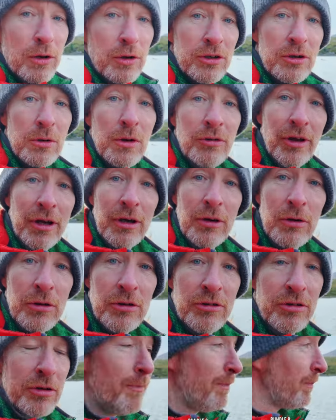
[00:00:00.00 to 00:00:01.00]
going to do is I'm
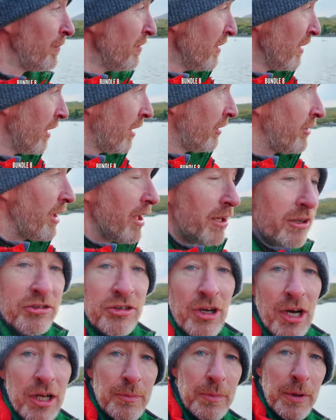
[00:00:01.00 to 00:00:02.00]
going to take the
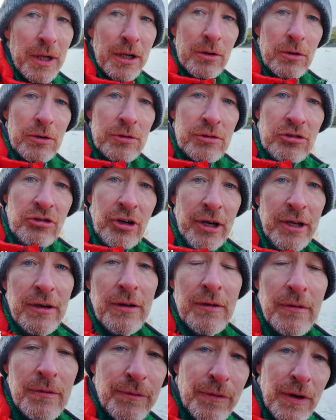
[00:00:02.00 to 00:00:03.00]
shot, but I'm going to try and
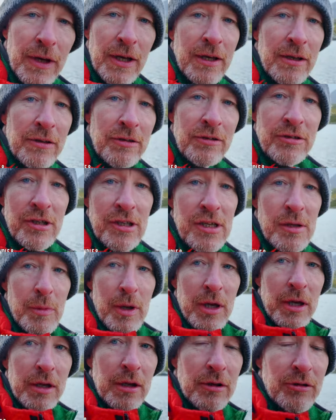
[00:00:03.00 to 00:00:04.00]
fake it till you
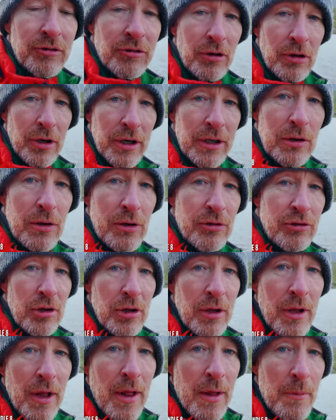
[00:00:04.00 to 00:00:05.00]
make it. So I'm going
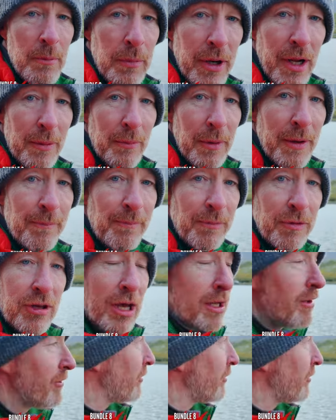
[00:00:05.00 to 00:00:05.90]
to put on my 10